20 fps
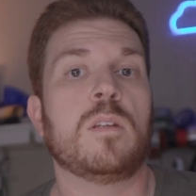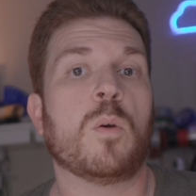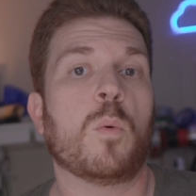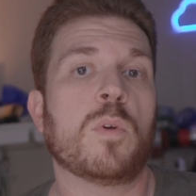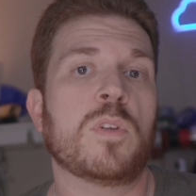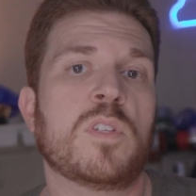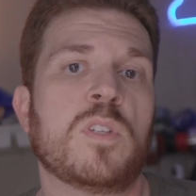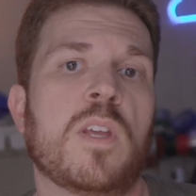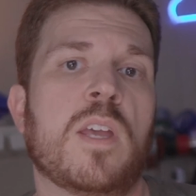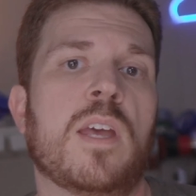Now,
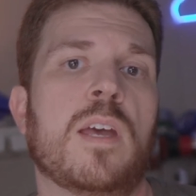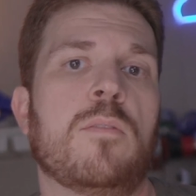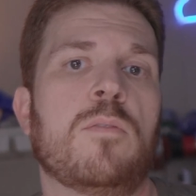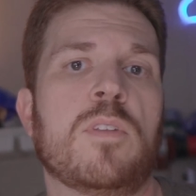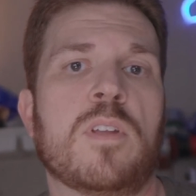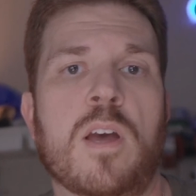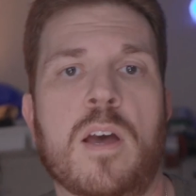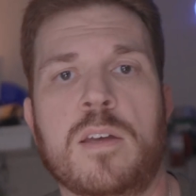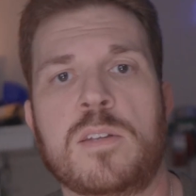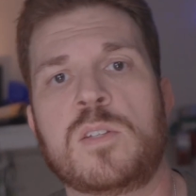once you have
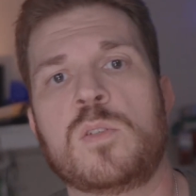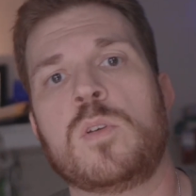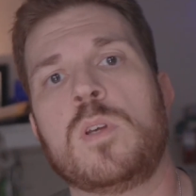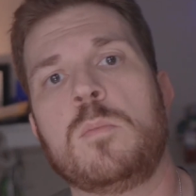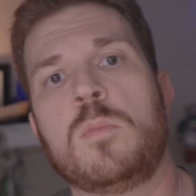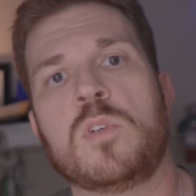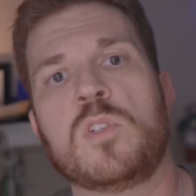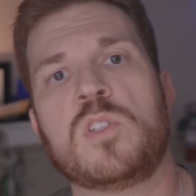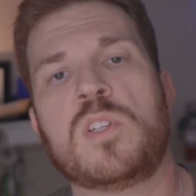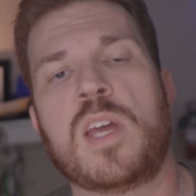the ISO
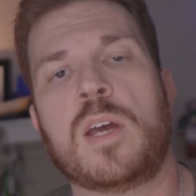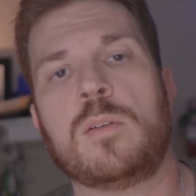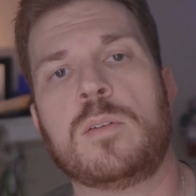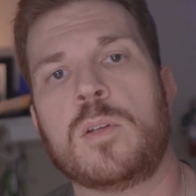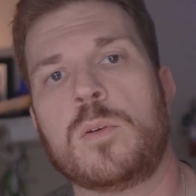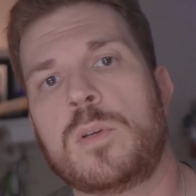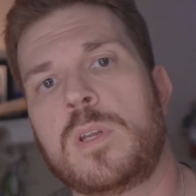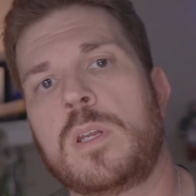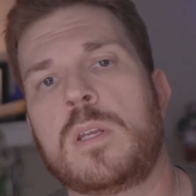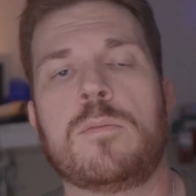image
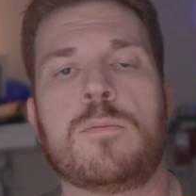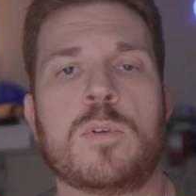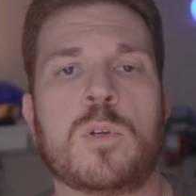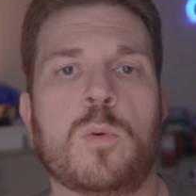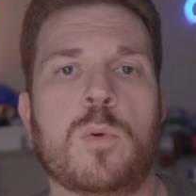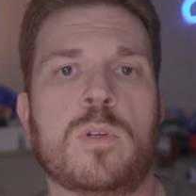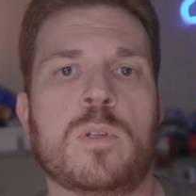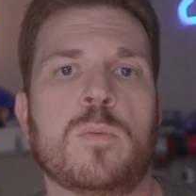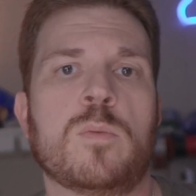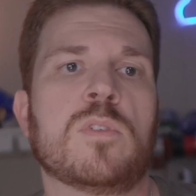downloaded, if you're
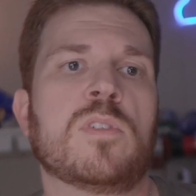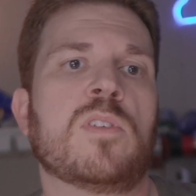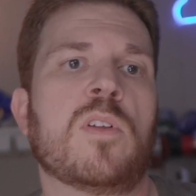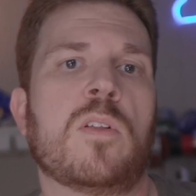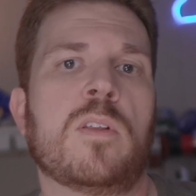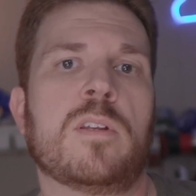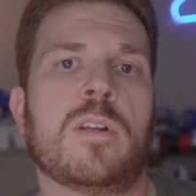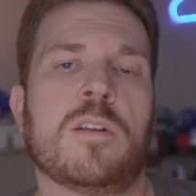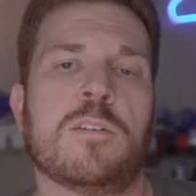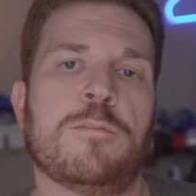going to
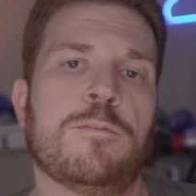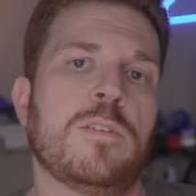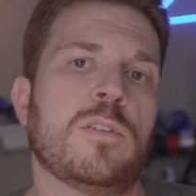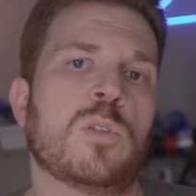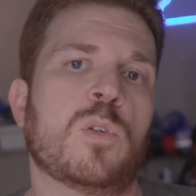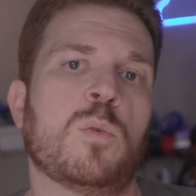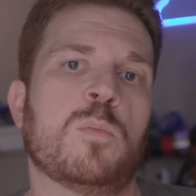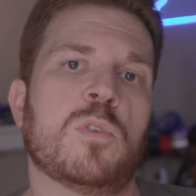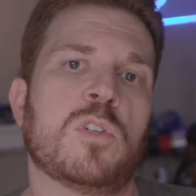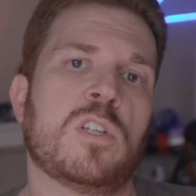install it on a
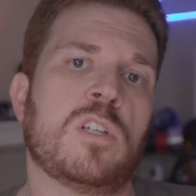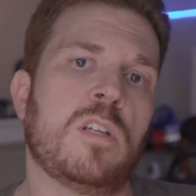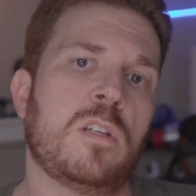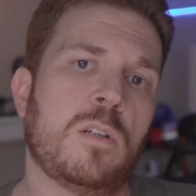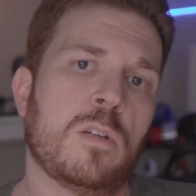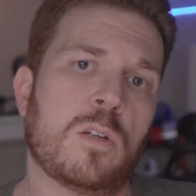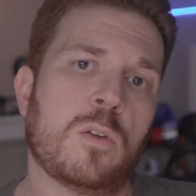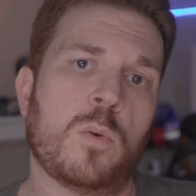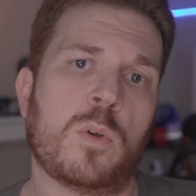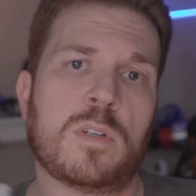physical machine,
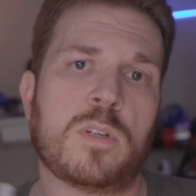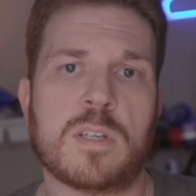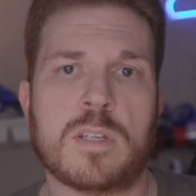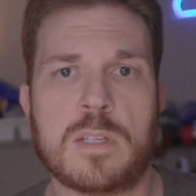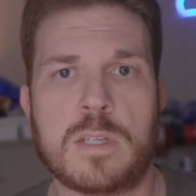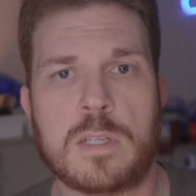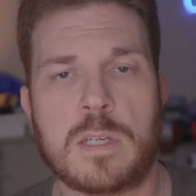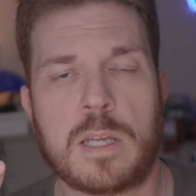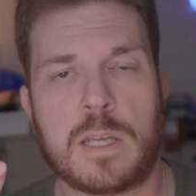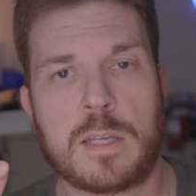you're going to
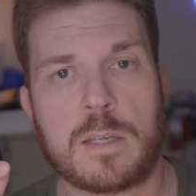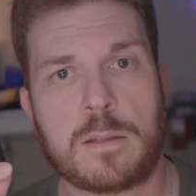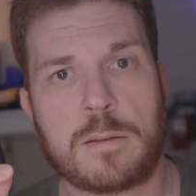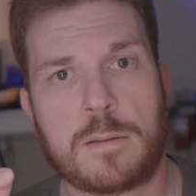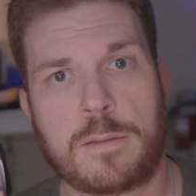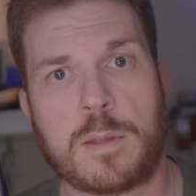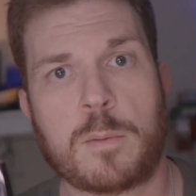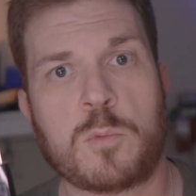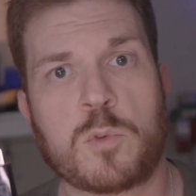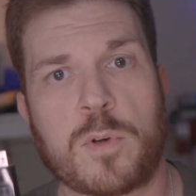need a
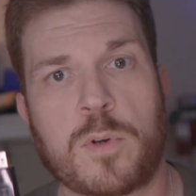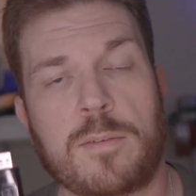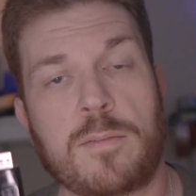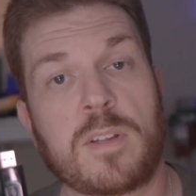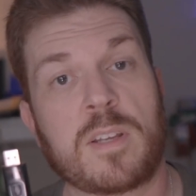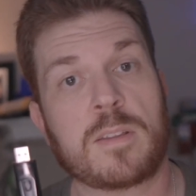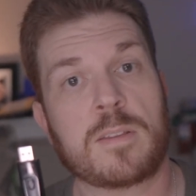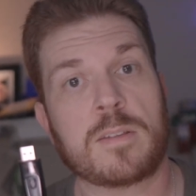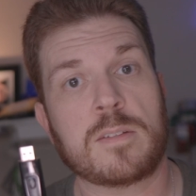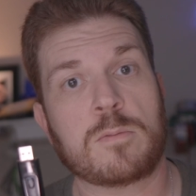thumb drive
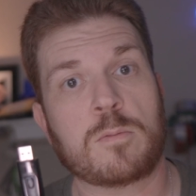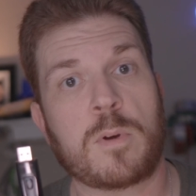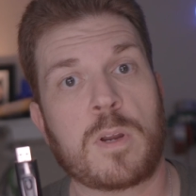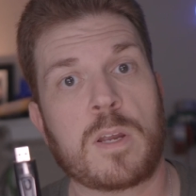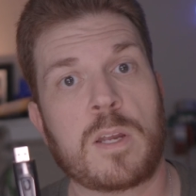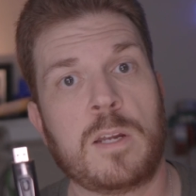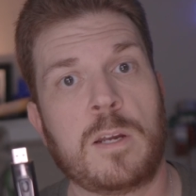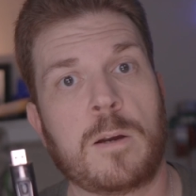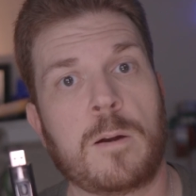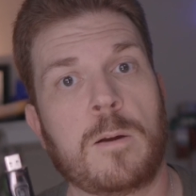like this
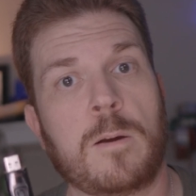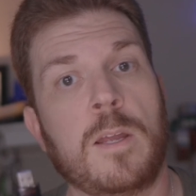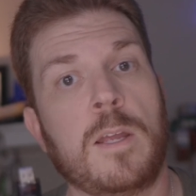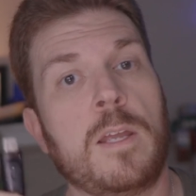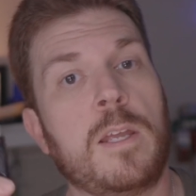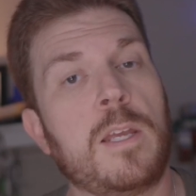right here.